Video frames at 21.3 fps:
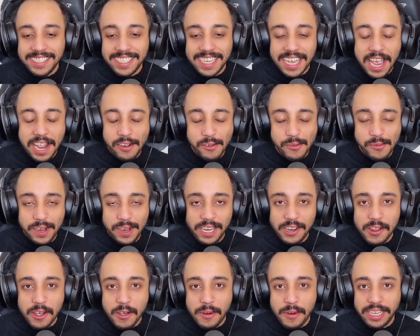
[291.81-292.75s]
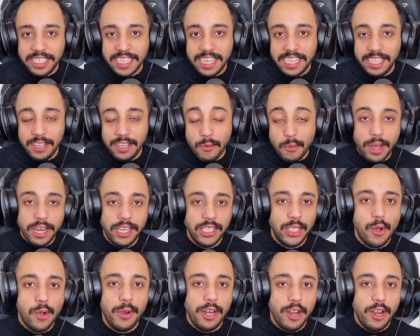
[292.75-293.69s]
I don't really know exactly what is
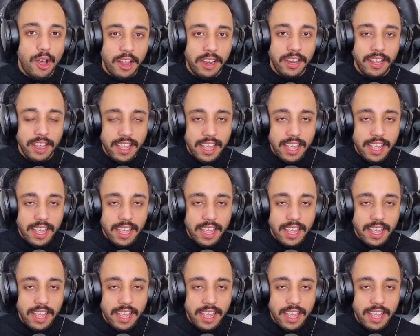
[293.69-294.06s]
going on.